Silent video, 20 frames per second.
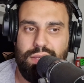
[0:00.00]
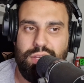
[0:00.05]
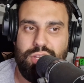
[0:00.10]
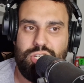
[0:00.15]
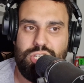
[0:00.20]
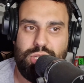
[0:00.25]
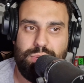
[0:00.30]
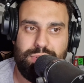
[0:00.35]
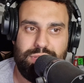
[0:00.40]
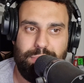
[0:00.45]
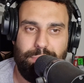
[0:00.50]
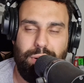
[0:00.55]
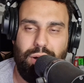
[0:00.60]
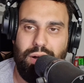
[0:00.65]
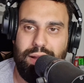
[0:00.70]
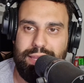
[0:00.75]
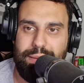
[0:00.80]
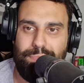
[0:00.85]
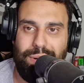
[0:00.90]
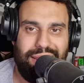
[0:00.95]
She was the
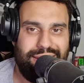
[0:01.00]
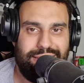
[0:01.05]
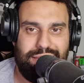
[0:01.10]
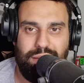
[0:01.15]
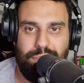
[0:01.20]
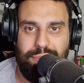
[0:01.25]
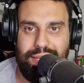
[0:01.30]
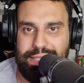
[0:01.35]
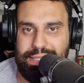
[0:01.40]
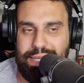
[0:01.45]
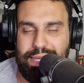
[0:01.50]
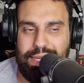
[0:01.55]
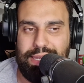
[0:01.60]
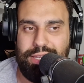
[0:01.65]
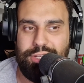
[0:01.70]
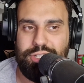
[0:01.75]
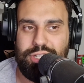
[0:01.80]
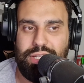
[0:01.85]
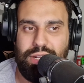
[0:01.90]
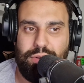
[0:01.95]
party planning
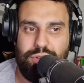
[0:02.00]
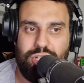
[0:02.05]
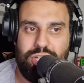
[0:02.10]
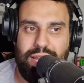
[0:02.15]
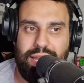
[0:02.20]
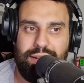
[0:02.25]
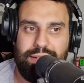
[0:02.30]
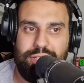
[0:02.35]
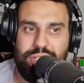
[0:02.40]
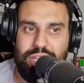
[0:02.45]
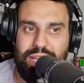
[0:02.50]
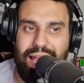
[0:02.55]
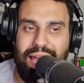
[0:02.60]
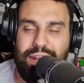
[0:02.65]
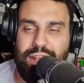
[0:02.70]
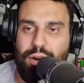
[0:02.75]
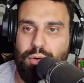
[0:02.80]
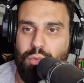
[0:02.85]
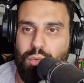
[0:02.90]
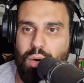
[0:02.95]
committee. She had
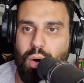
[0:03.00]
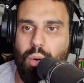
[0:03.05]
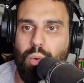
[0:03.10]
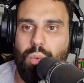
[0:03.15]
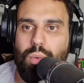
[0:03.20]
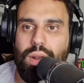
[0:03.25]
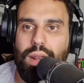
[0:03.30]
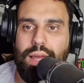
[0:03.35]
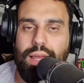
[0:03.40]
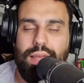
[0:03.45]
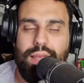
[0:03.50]
her role,